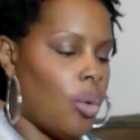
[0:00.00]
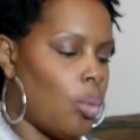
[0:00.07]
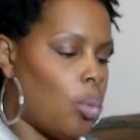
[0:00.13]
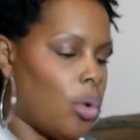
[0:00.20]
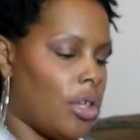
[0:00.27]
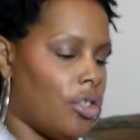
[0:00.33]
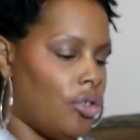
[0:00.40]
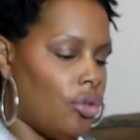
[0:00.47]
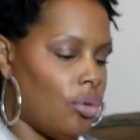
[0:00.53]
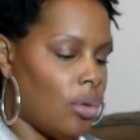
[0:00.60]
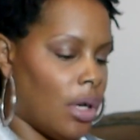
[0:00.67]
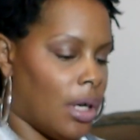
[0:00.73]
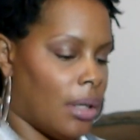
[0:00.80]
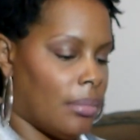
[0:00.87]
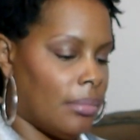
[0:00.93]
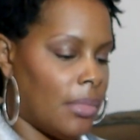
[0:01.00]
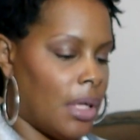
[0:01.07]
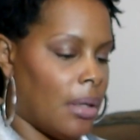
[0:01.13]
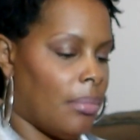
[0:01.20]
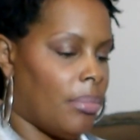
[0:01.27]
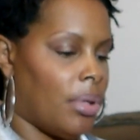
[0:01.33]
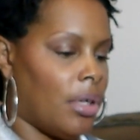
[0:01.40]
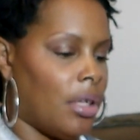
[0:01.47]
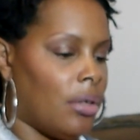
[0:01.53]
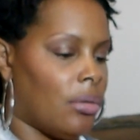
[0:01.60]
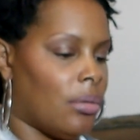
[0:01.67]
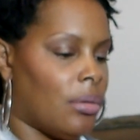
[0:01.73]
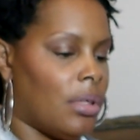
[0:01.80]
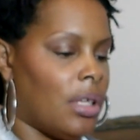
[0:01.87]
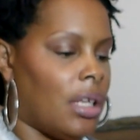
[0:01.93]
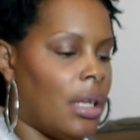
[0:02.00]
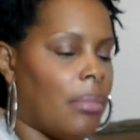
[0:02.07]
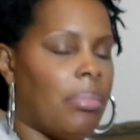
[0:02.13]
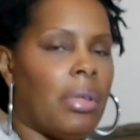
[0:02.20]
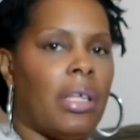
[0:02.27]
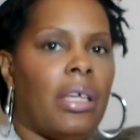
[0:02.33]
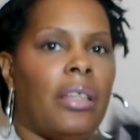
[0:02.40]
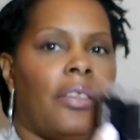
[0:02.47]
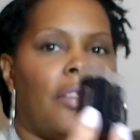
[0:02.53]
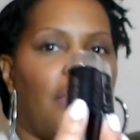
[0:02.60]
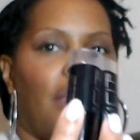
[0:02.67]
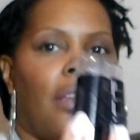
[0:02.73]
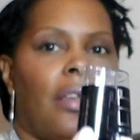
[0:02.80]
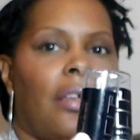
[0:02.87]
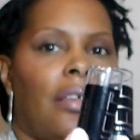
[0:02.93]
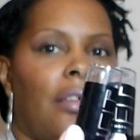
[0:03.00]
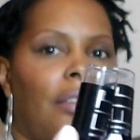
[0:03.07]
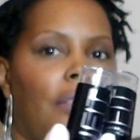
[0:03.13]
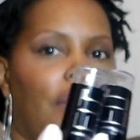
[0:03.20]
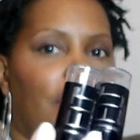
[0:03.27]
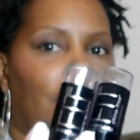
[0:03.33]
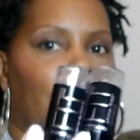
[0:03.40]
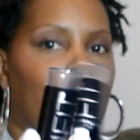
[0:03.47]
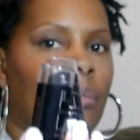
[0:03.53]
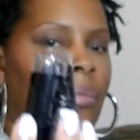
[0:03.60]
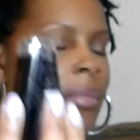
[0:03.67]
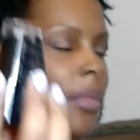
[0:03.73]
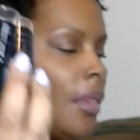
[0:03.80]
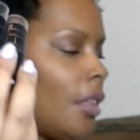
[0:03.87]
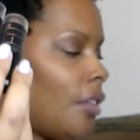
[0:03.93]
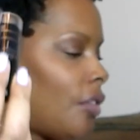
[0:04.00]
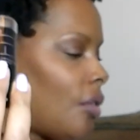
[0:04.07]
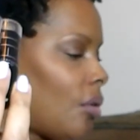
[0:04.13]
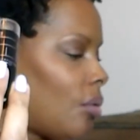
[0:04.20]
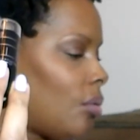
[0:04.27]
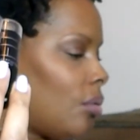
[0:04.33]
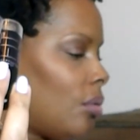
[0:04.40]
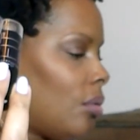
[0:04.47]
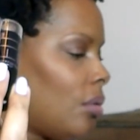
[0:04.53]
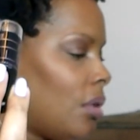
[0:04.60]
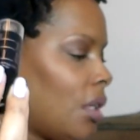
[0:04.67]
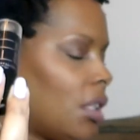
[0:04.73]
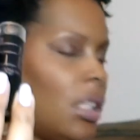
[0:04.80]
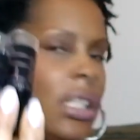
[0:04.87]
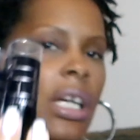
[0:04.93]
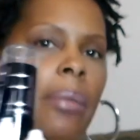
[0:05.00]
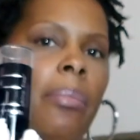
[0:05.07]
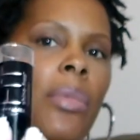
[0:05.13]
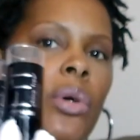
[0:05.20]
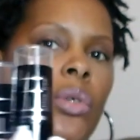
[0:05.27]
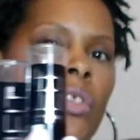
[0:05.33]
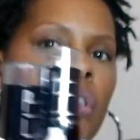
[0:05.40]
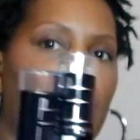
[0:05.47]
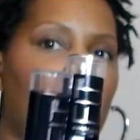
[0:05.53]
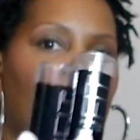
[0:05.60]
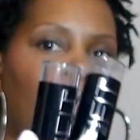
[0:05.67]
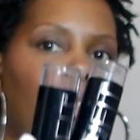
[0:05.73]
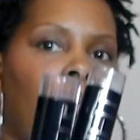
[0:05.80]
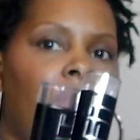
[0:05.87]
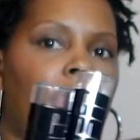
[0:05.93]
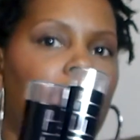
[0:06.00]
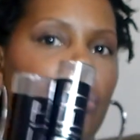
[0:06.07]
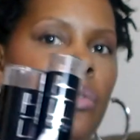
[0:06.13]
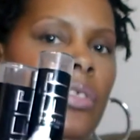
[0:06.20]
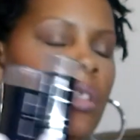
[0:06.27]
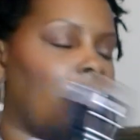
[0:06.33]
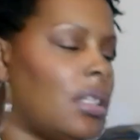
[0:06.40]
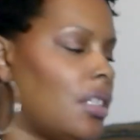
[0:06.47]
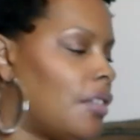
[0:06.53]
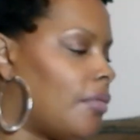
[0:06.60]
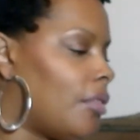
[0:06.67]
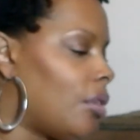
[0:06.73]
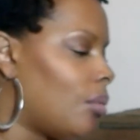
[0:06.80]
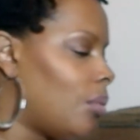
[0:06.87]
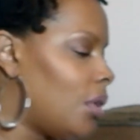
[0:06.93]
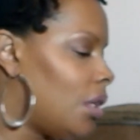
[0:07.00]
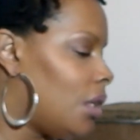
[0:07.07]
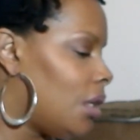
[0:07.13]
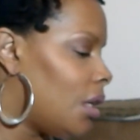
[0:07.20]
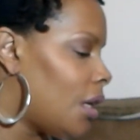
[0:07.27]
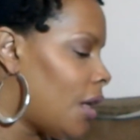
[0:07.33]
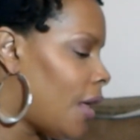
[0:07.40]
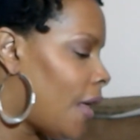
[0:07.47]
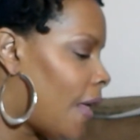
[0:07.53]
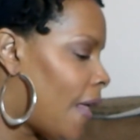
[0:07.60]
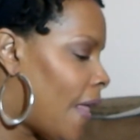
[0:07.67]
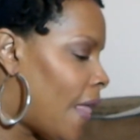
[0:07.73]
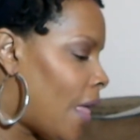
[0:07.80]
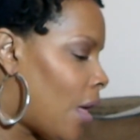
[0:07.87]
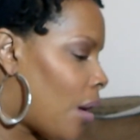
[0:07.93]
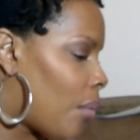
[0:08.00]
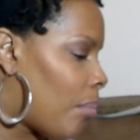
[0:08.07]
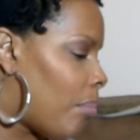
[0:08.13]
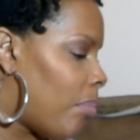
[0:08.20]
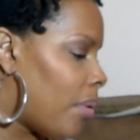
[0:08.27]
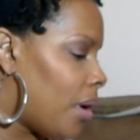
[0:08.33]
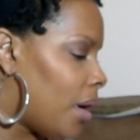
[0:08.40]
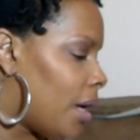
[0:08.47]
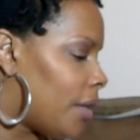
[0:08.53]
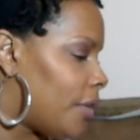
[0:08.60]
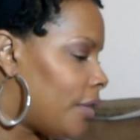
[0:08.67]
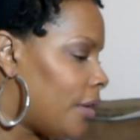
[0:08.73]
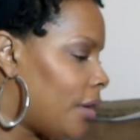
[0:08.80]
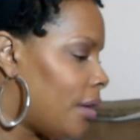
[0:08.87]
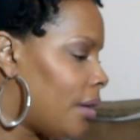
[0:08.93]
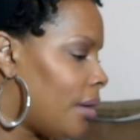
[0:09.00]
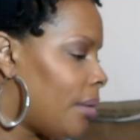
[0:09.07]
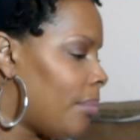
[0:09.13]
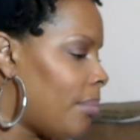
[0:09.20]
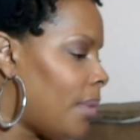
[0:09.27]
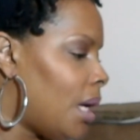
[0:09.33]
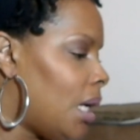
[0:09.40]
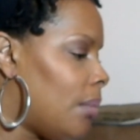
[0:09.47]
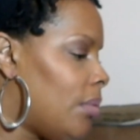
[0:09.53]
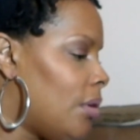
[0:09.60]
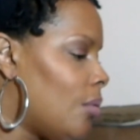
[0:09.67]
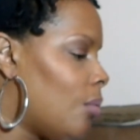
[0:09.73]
when you um put it on and it blends in easy. So I think I'm mostly going to be using this for the week but maybe